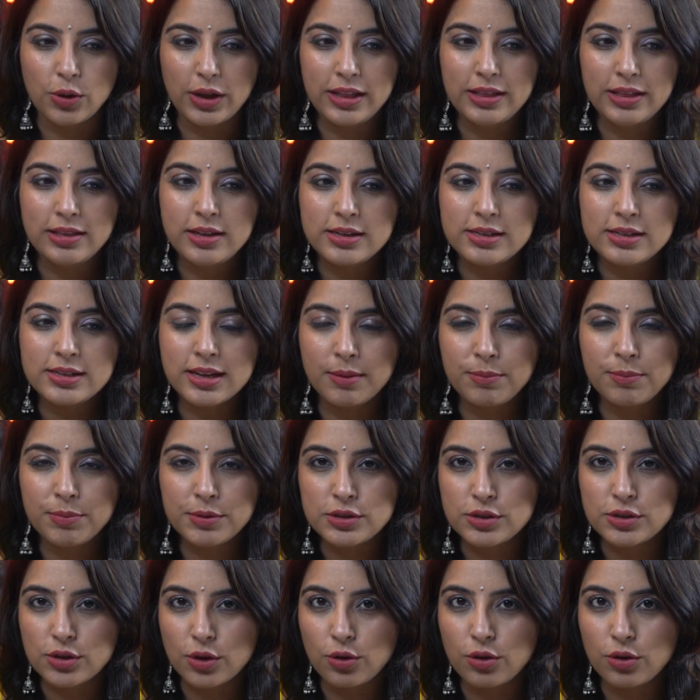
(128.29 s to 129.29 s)
in this
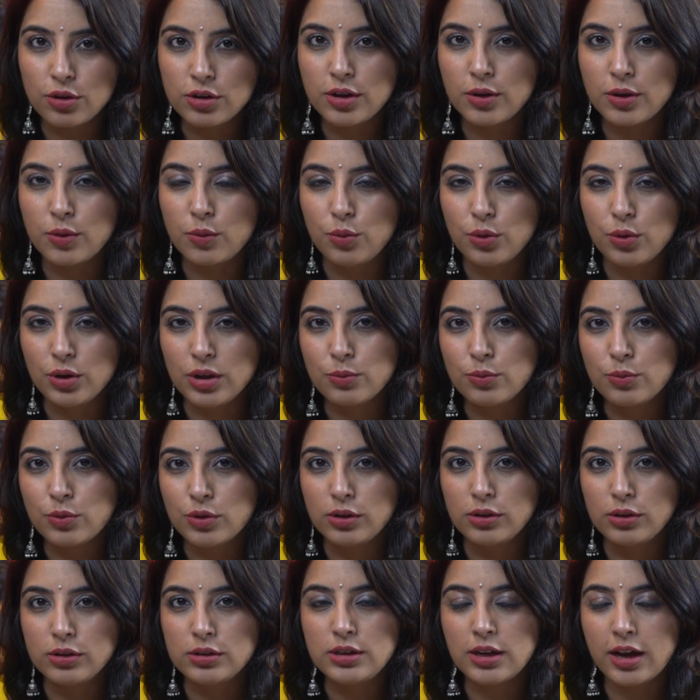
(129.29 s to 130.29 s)
episode, we
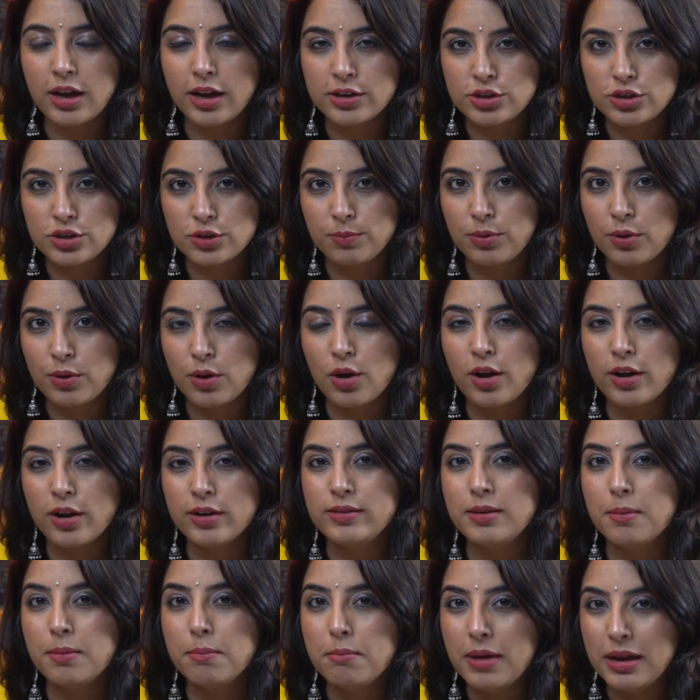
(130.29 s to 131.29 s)
will touch
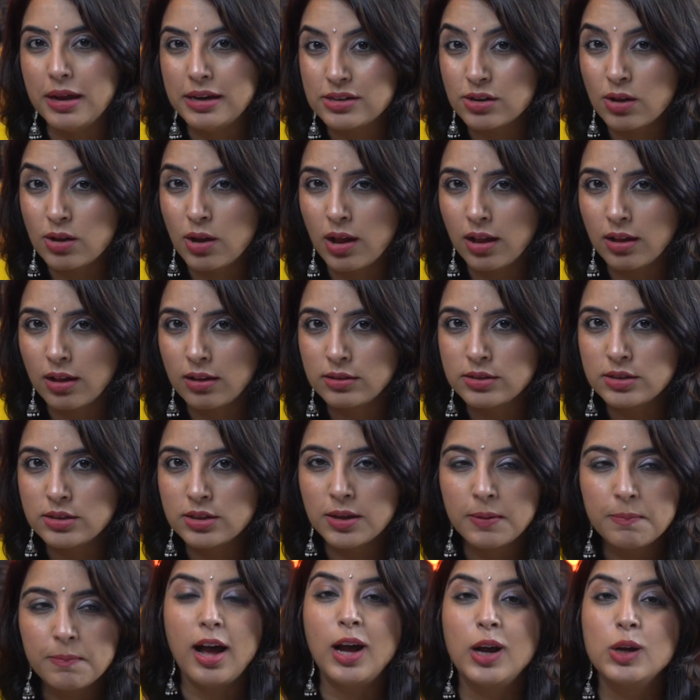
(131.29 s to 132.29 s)
upon the mental health,
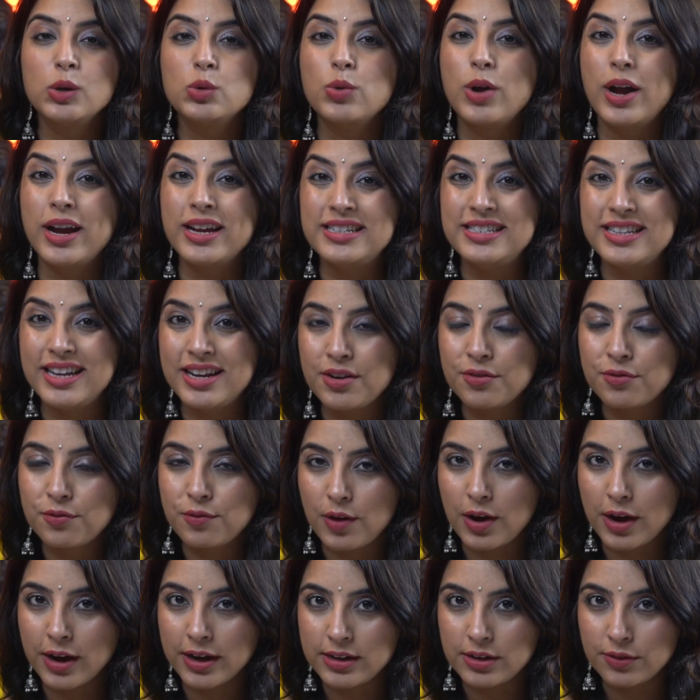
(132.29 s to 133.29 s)
how to
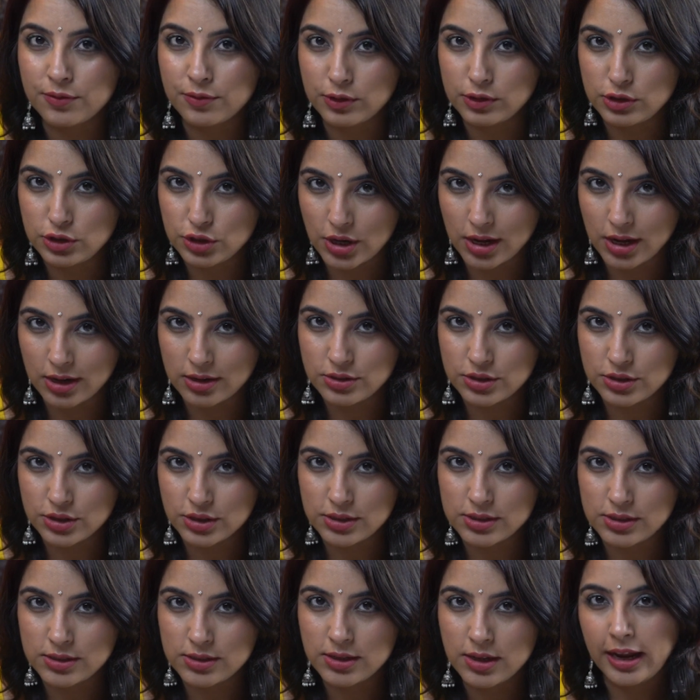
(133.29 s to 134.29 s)
identify different
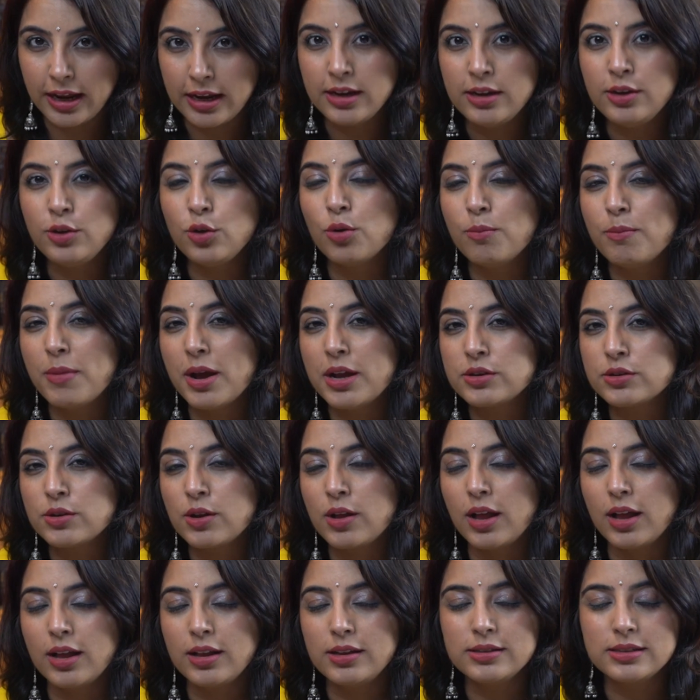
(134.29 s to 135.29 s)
challenges in your mental
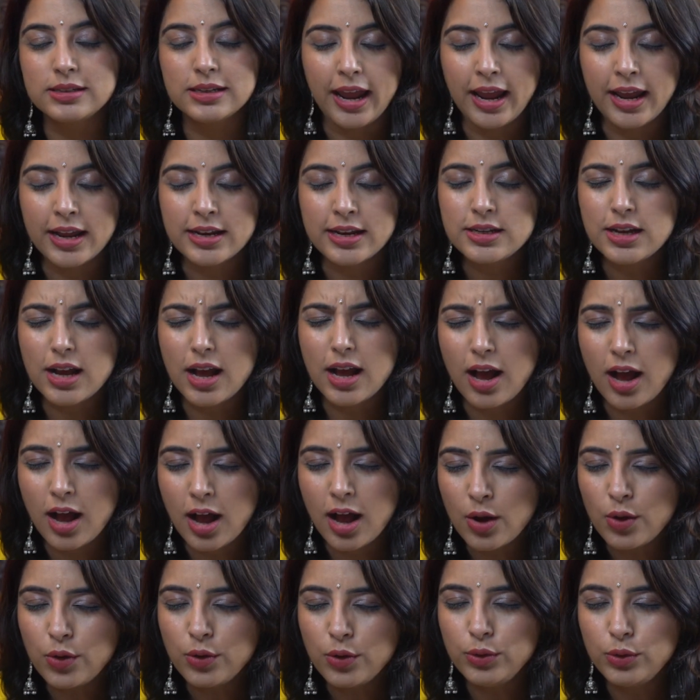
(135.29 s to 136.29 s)
health, and
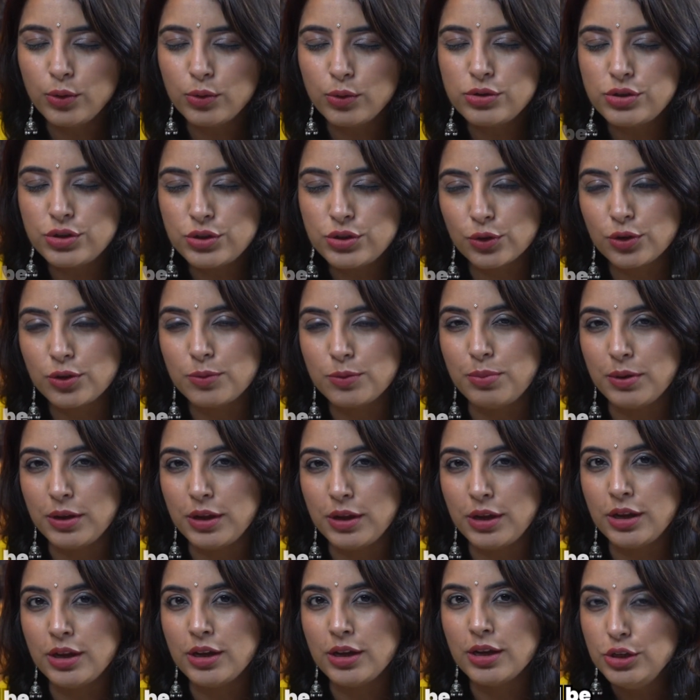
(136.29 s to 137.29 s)
how you should
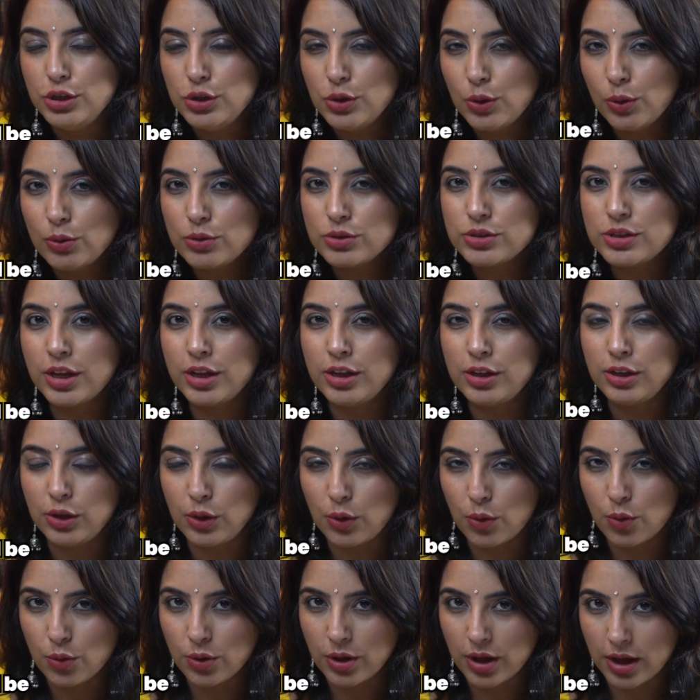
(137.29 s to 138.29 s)
be using
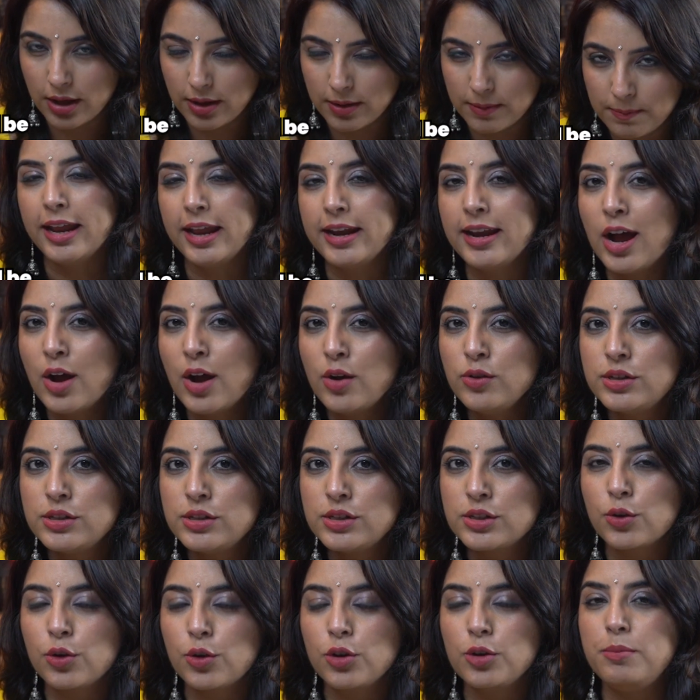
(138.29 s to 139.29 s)
yoga and how
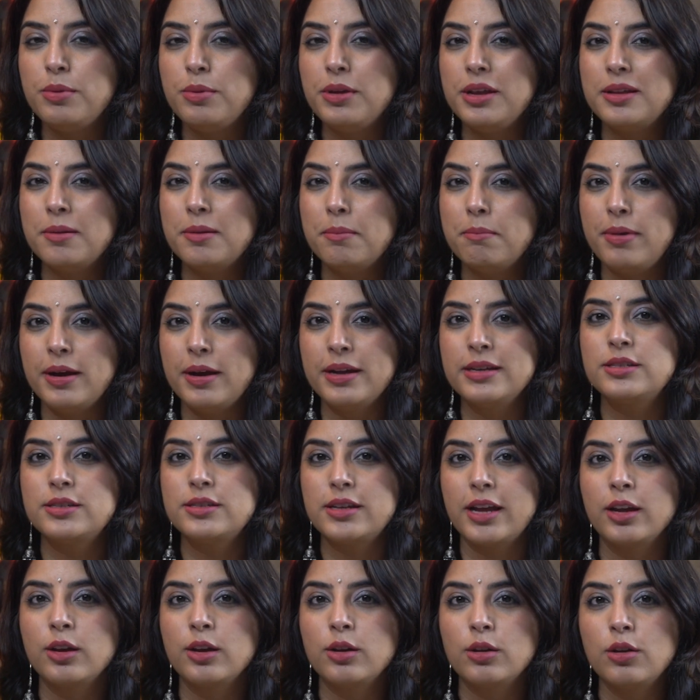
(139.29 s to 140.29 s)
this could be the best
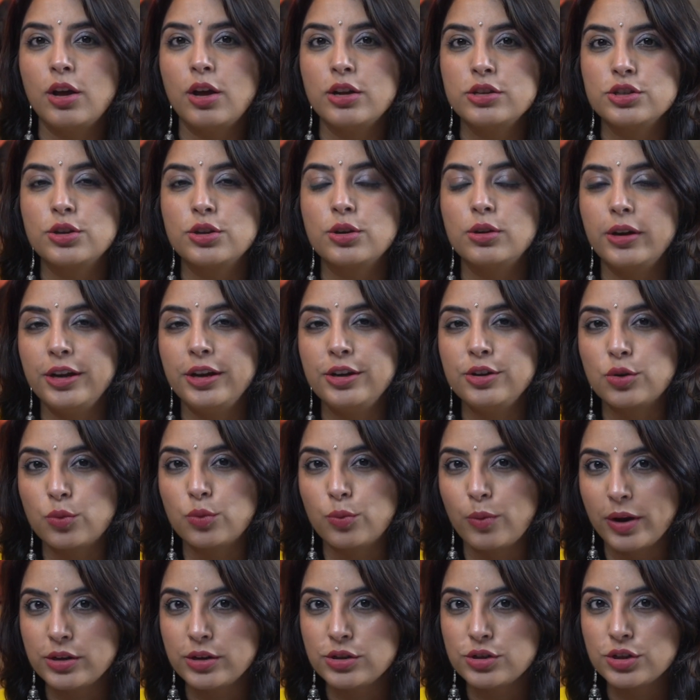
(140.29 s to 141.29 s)
psychological
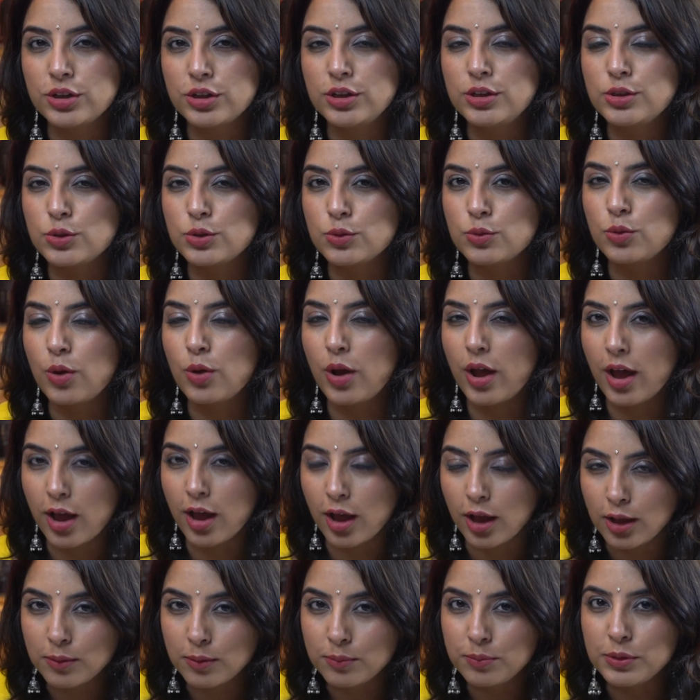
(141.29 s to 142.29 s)
intervention to
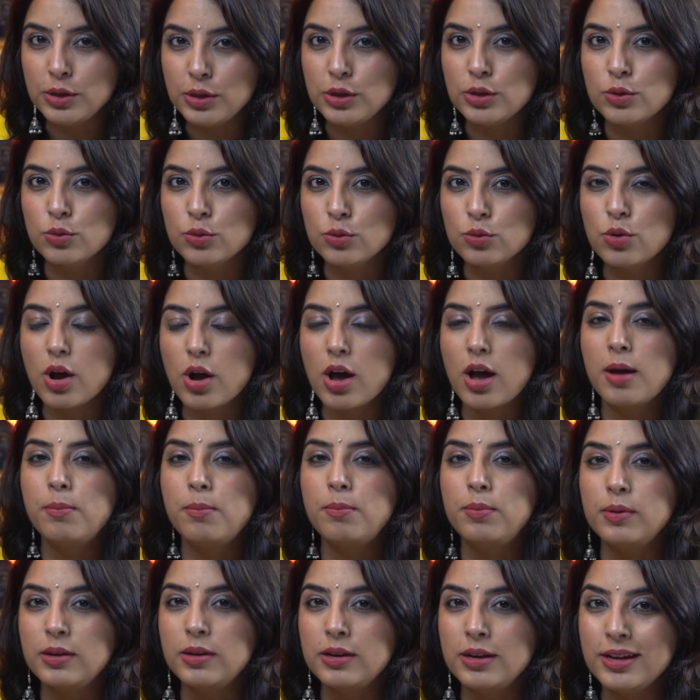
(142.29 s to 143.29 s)
help you
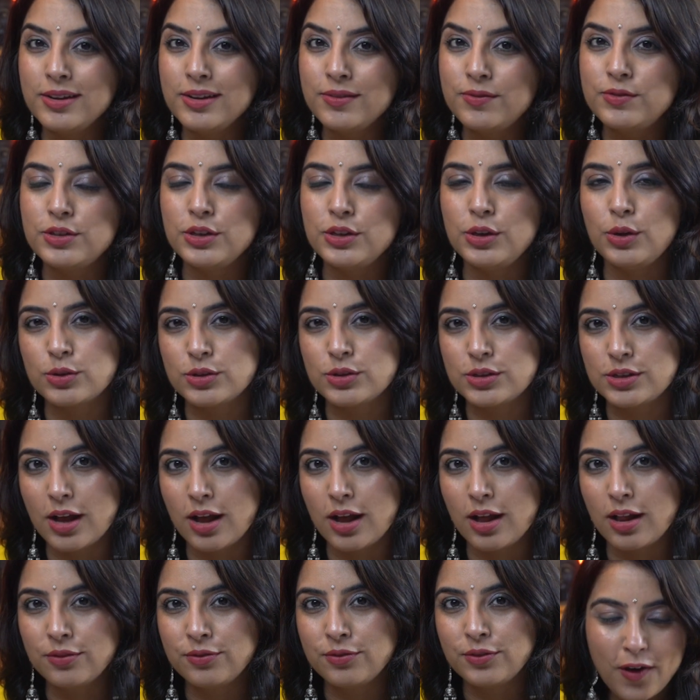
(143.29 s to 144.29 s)
uplift
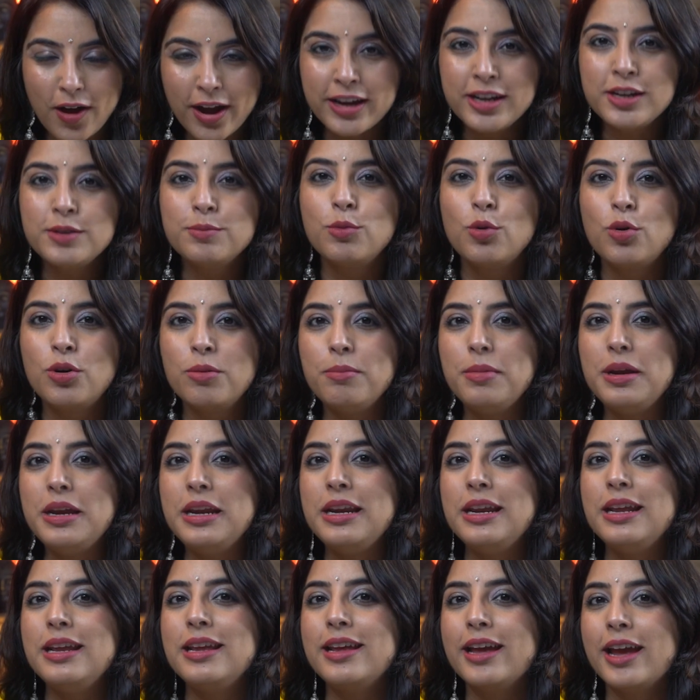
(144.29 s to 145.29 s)
yourself, find more
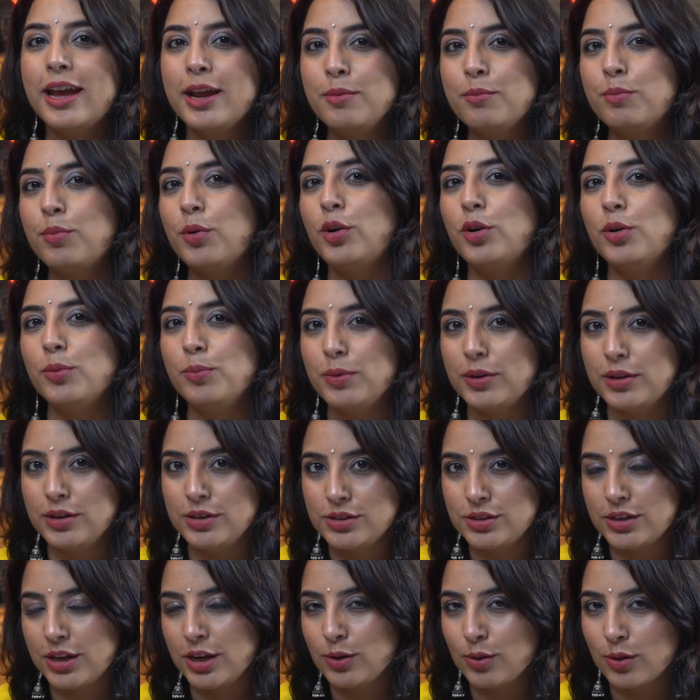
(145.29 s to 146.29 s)
meaning and
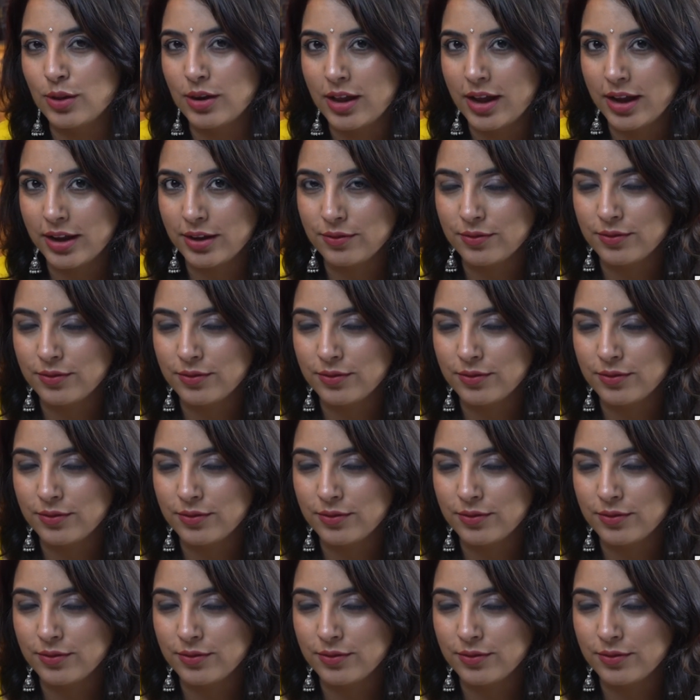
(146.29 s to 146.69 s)
purpose in your life.